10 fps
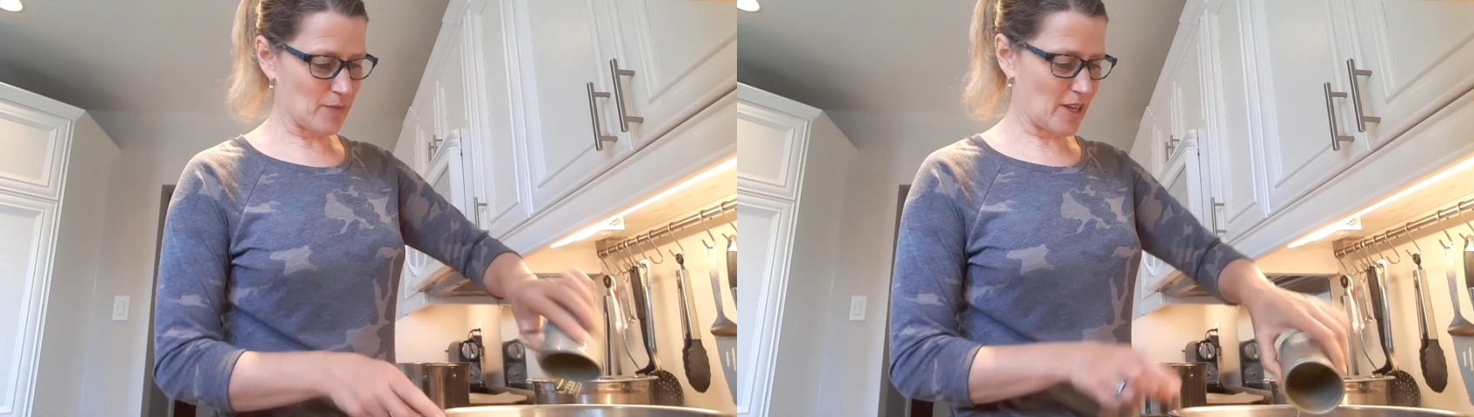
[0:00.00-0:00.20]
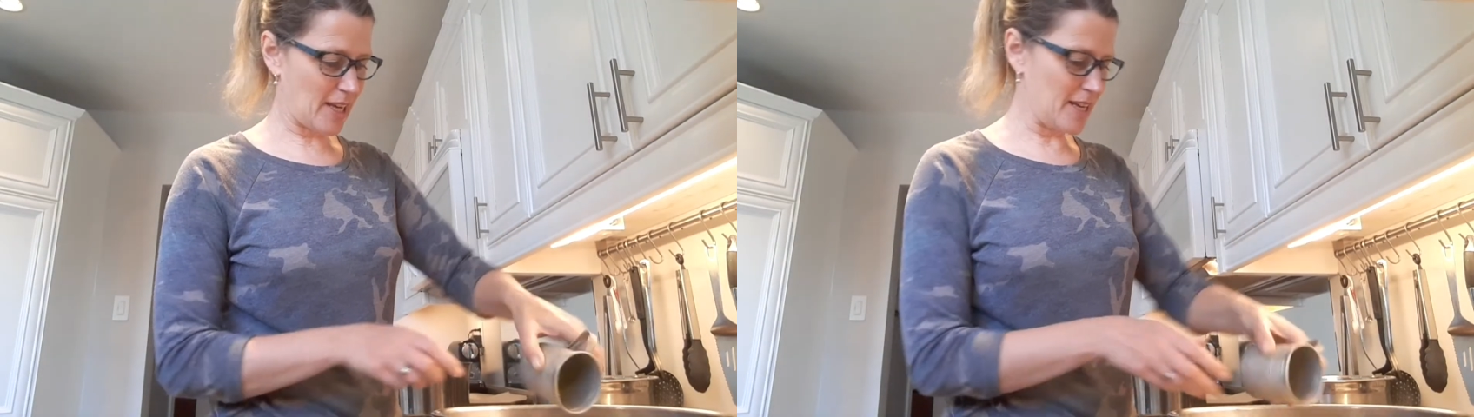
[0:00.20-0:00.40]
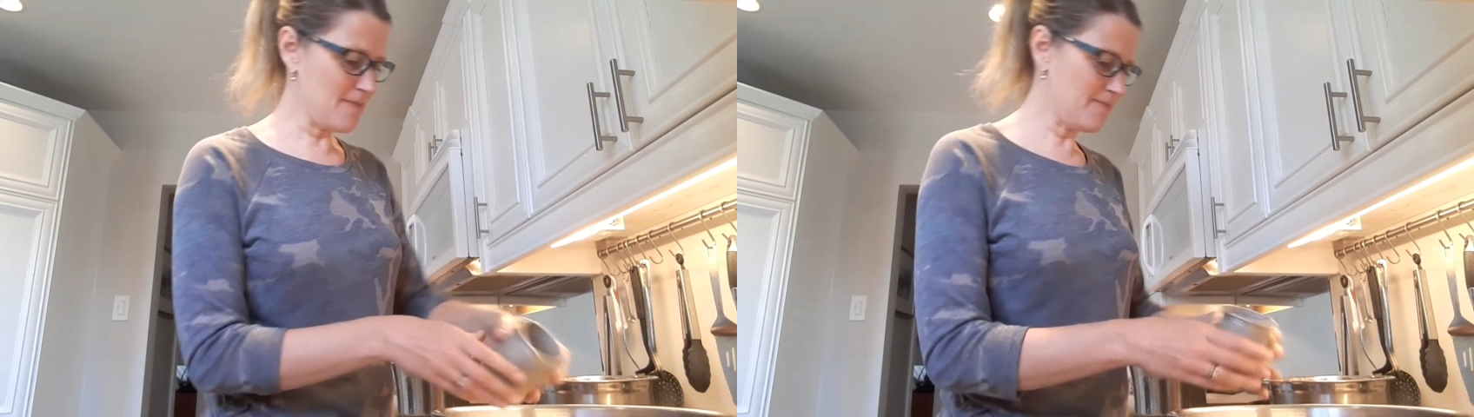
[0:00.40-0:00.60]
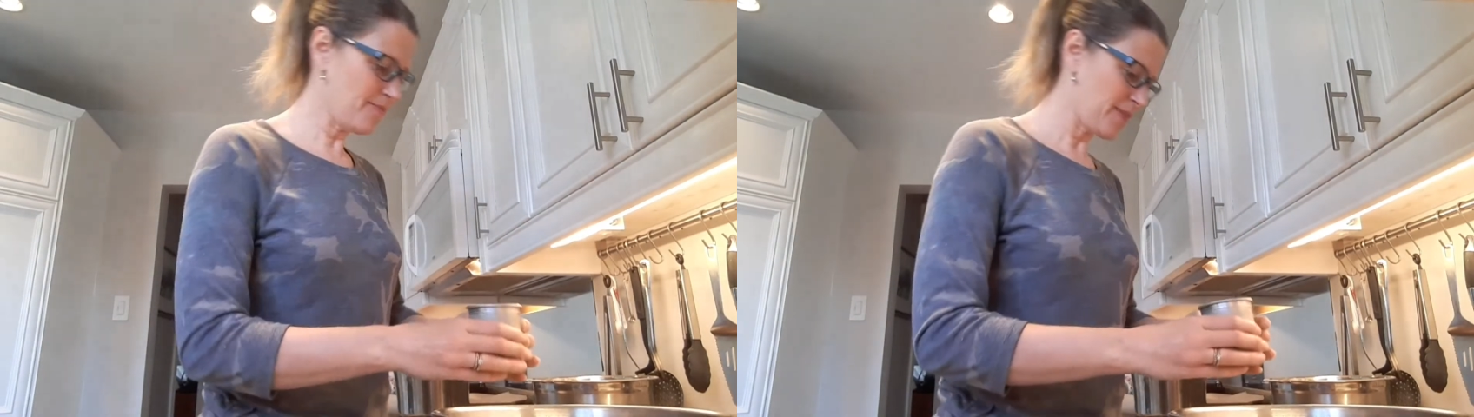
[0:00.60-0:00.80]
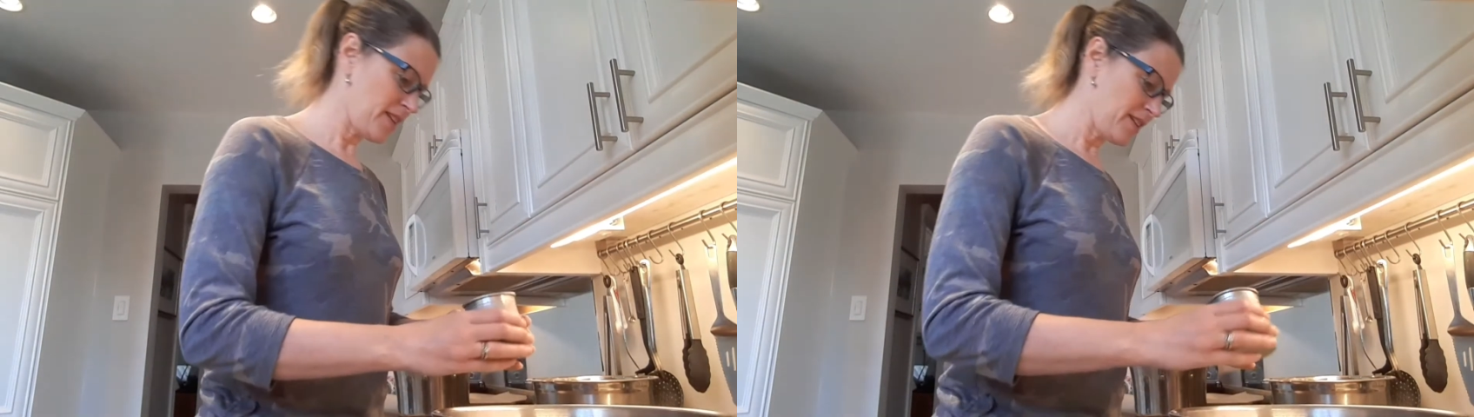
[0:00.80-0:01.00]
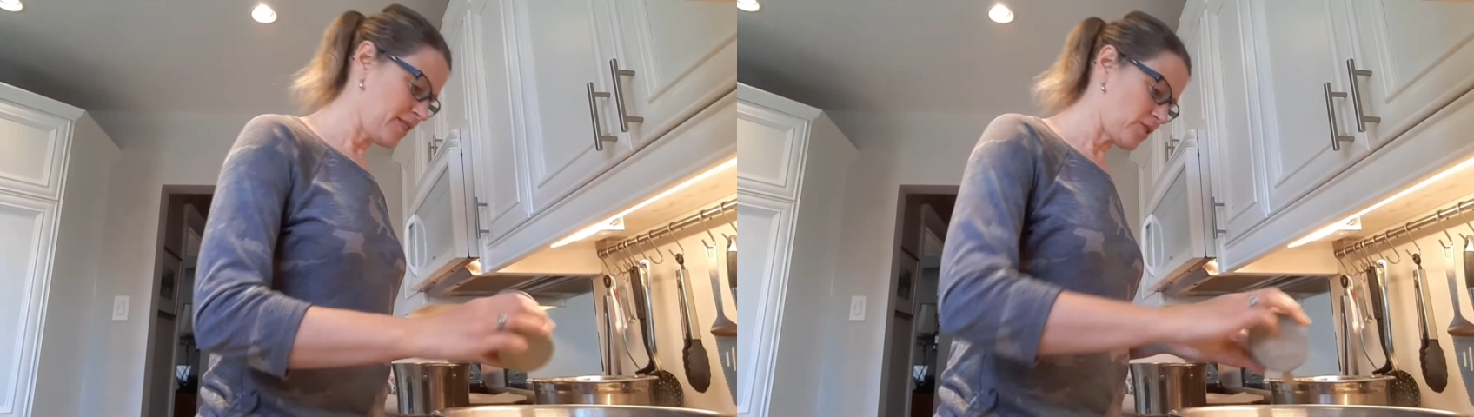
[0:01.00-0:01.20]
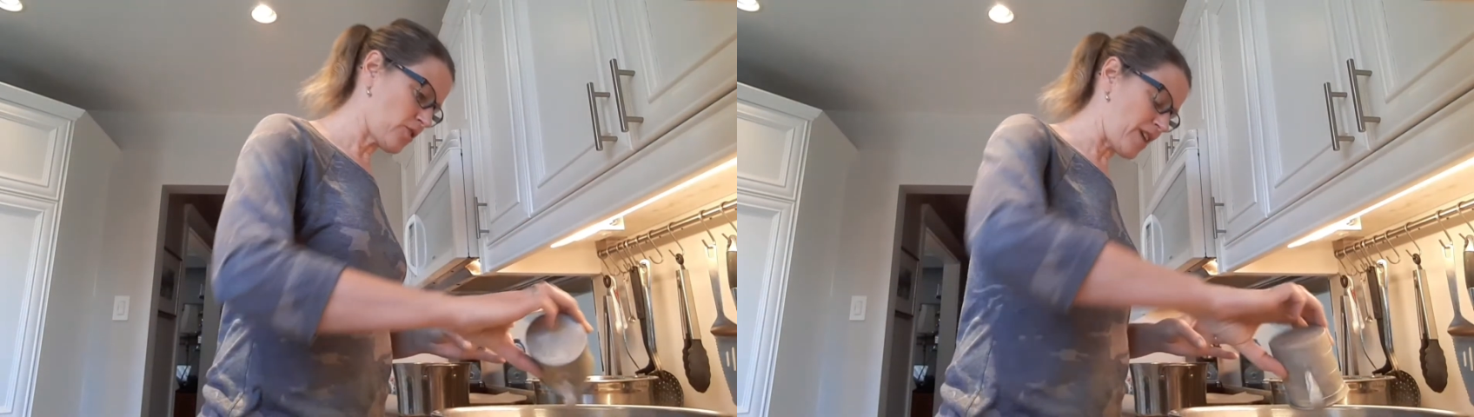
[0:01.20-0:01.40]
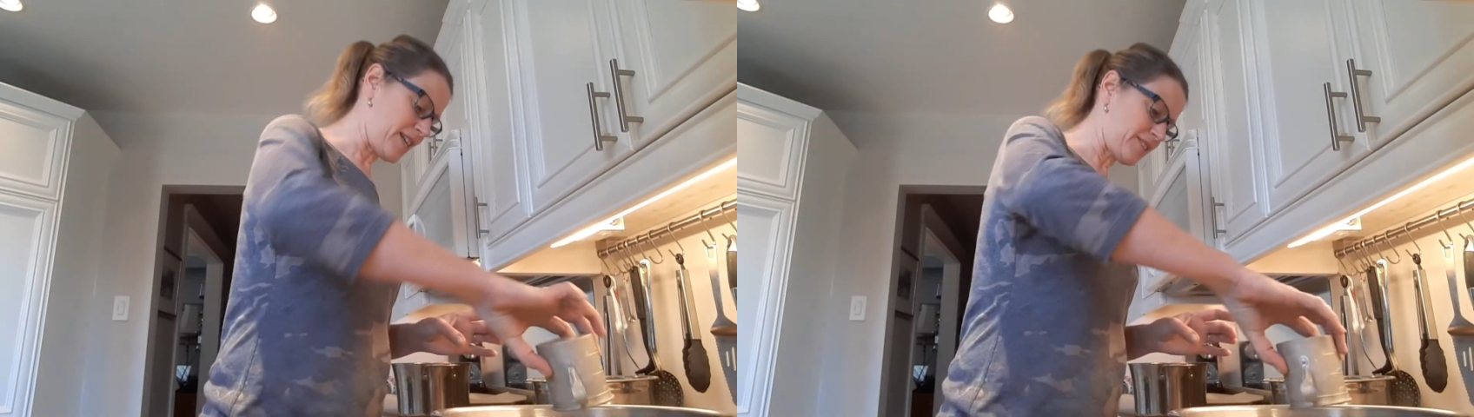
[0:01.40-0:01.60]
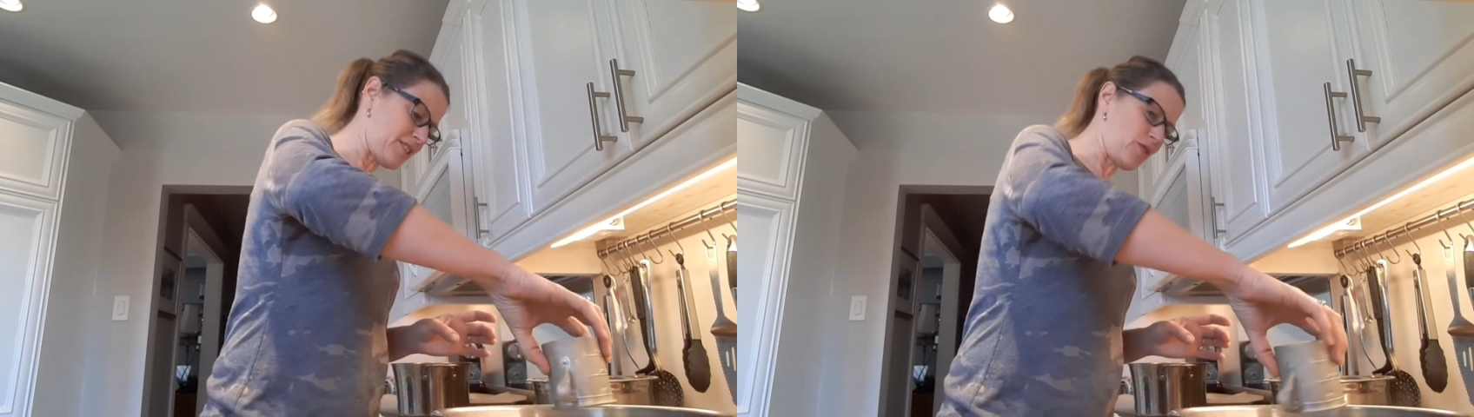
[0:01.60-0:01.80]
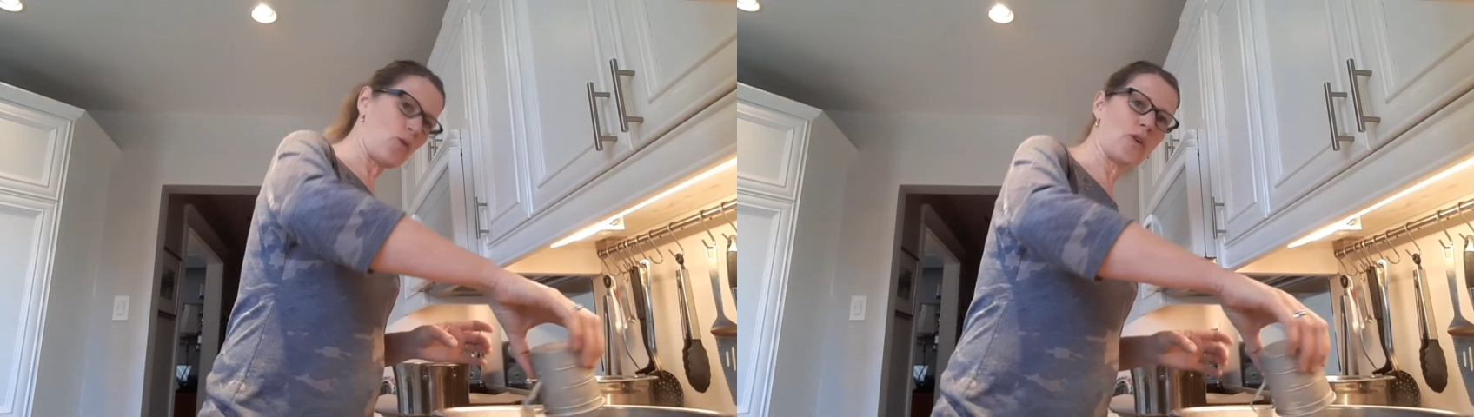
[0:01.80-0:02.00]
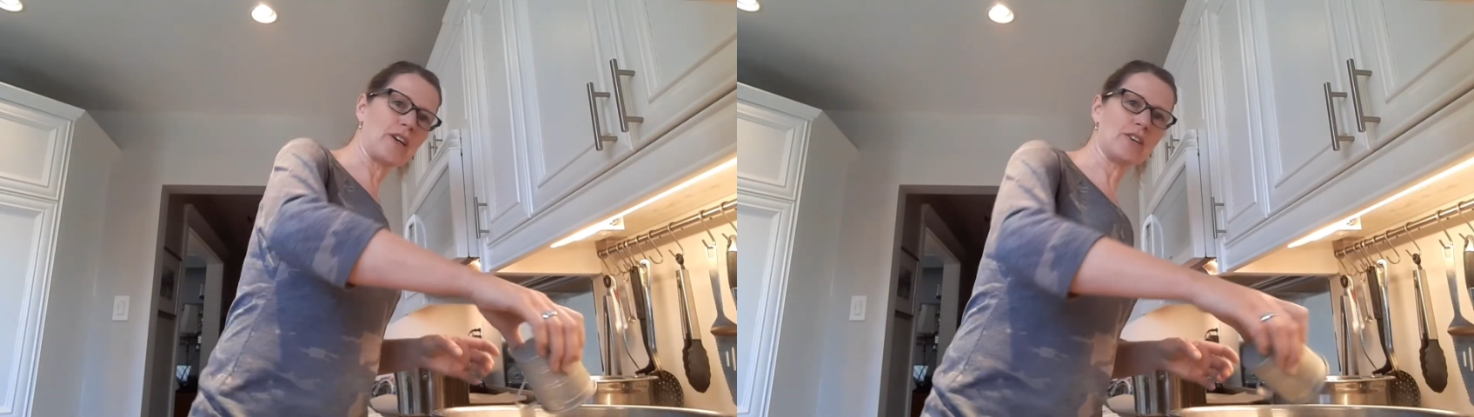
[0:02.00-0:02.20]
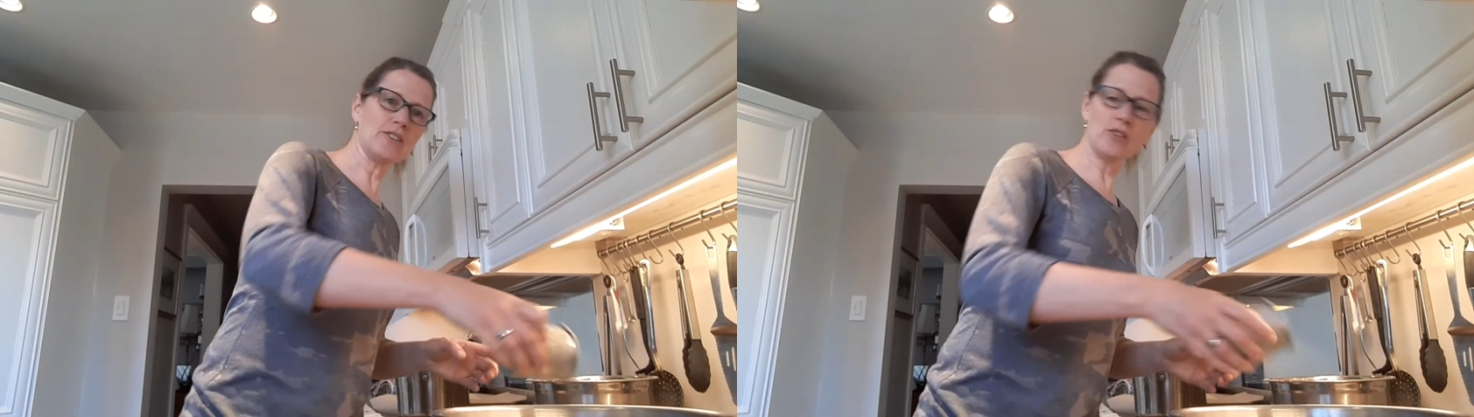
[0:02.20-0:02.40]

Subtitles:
Okay, so that's the oil